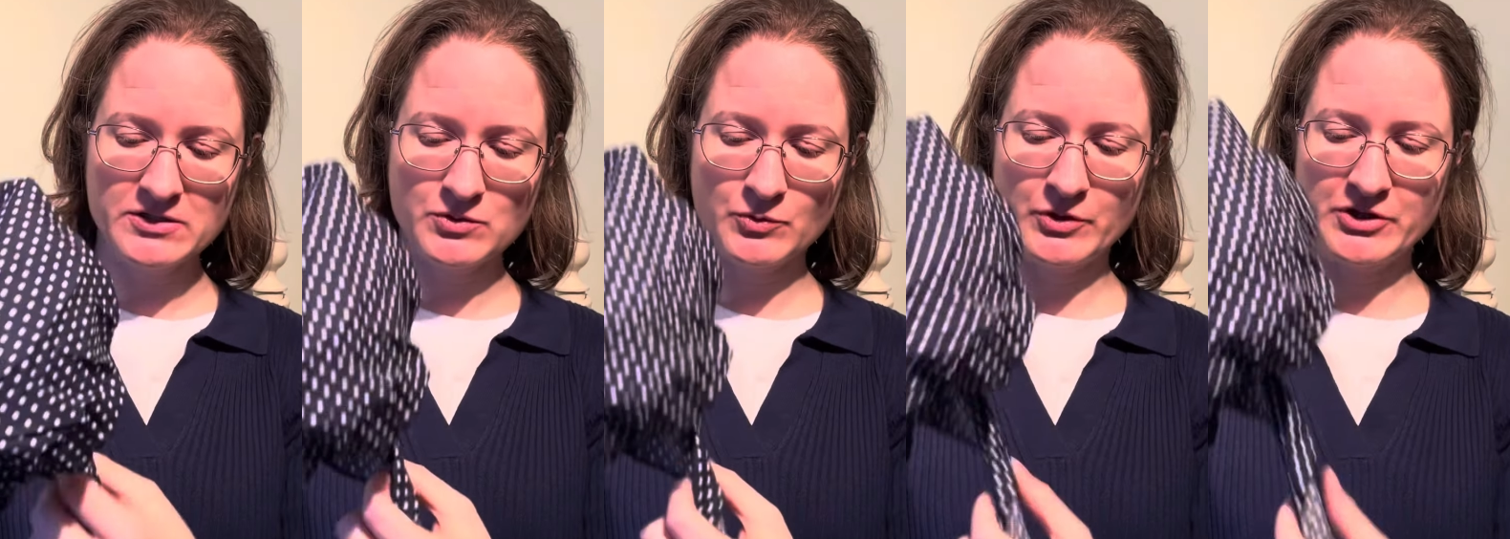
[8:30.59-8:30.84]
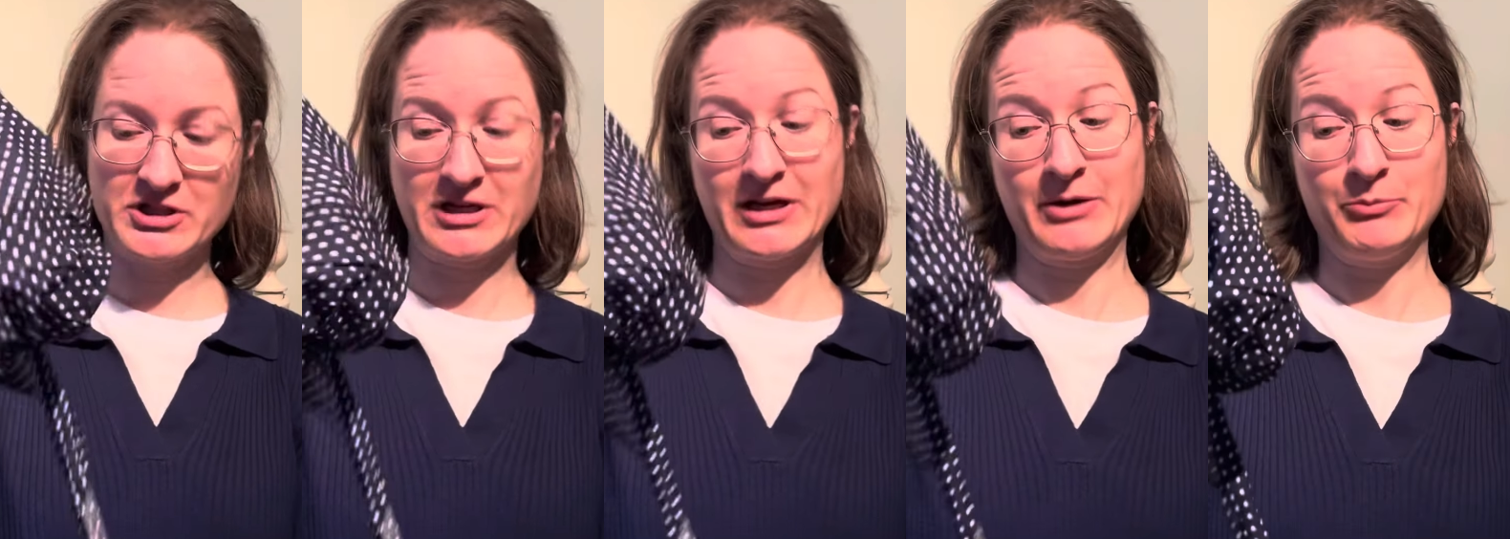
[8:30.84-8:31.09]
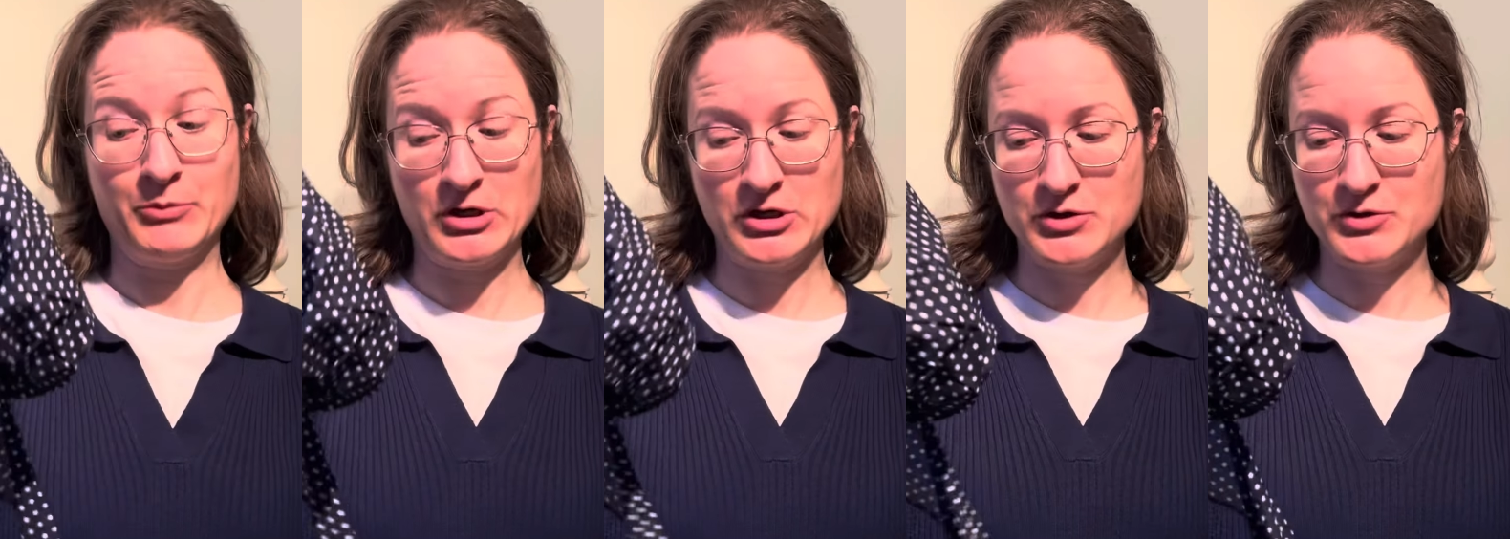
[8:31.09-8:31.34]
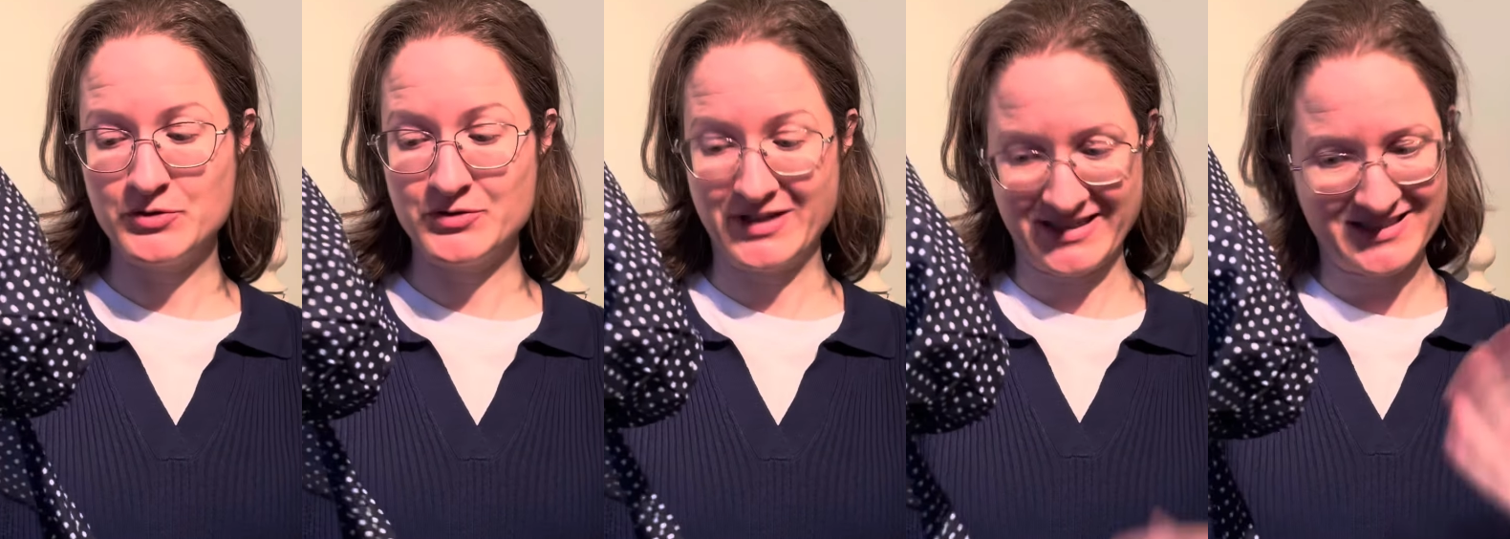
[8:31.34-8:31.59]
which can be
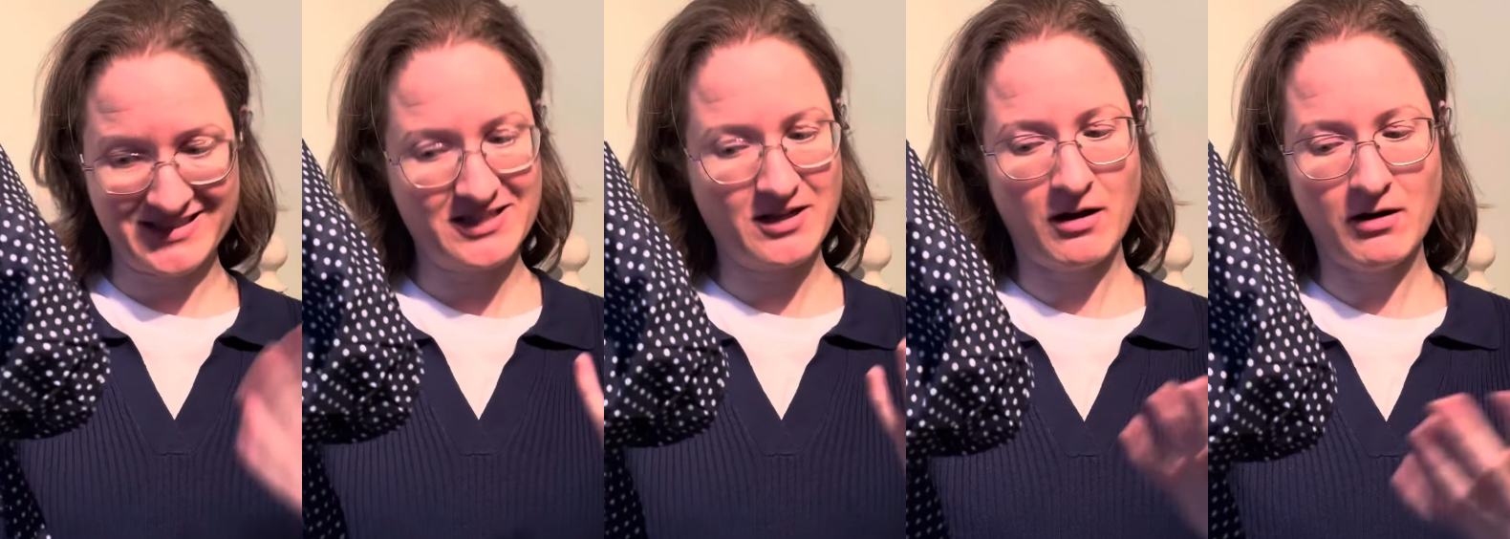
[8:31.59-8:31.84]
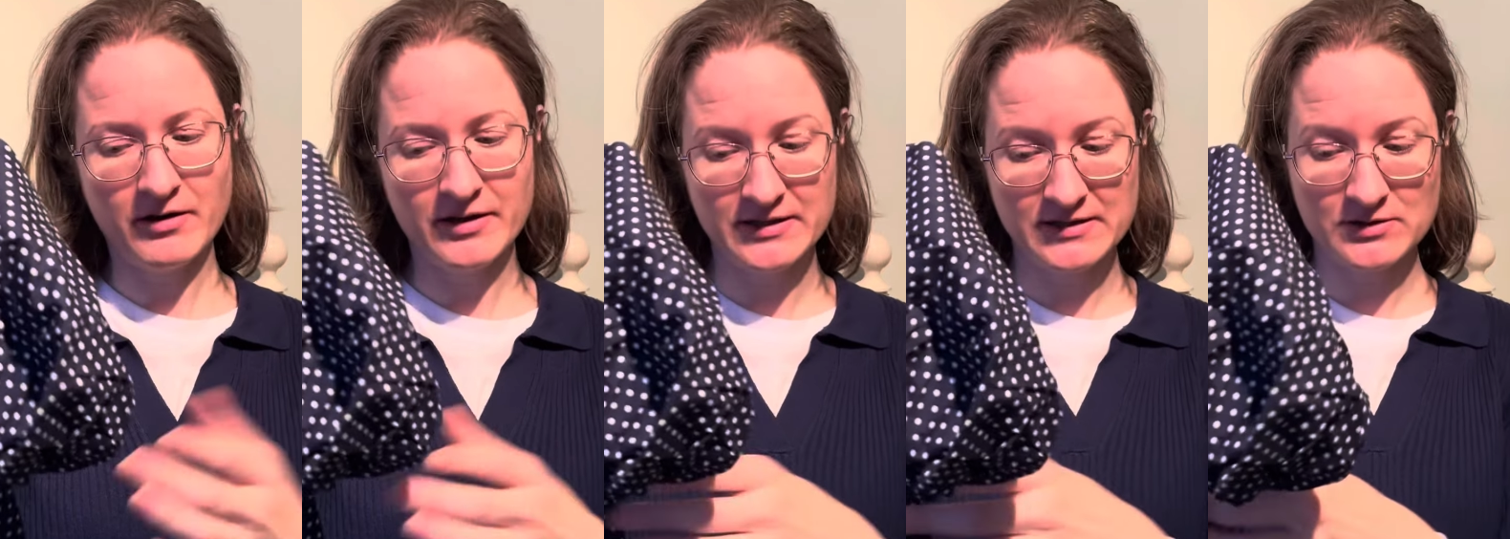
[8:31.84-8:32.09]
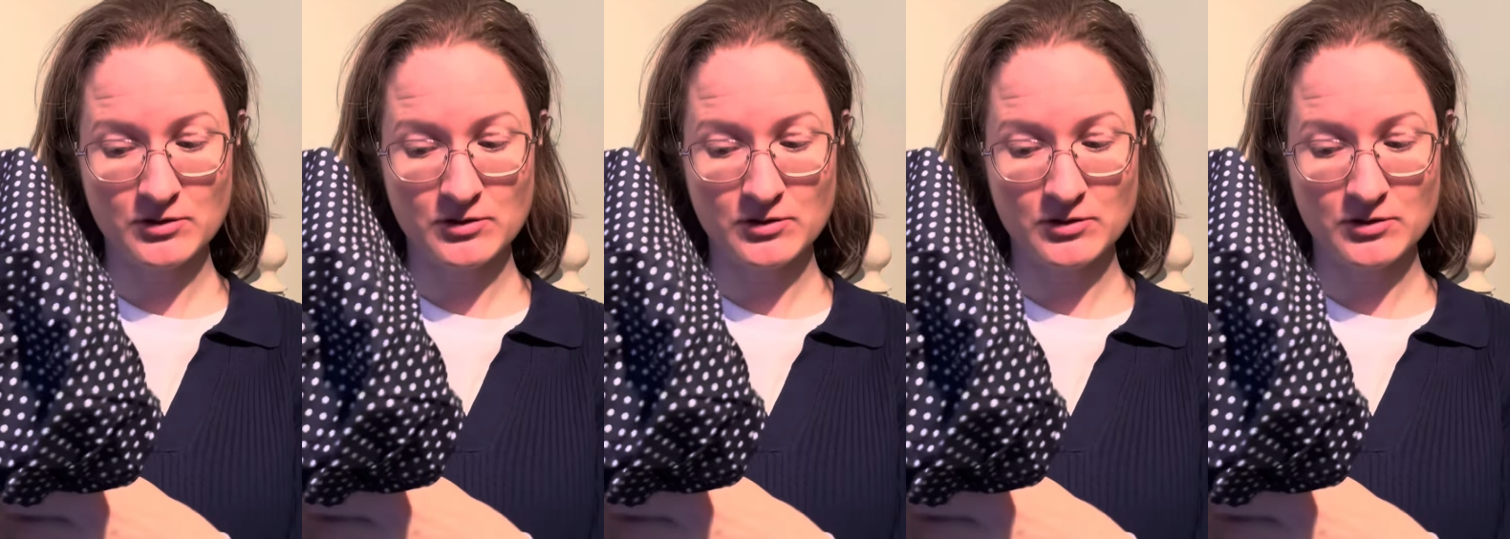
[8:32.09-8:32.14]
used as ties